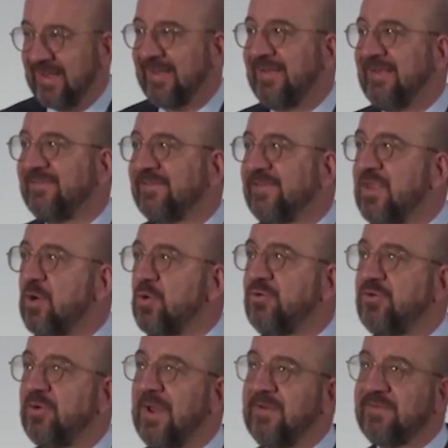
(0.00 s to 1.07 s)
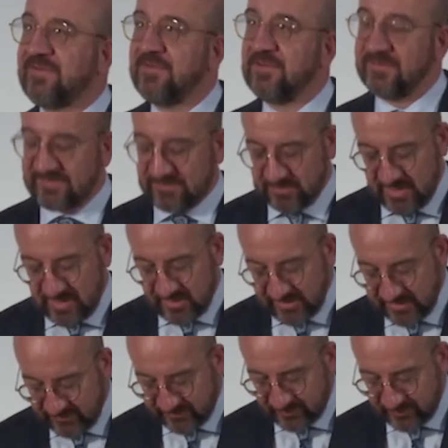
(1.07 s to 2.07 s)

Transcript: It's no coincidence we are here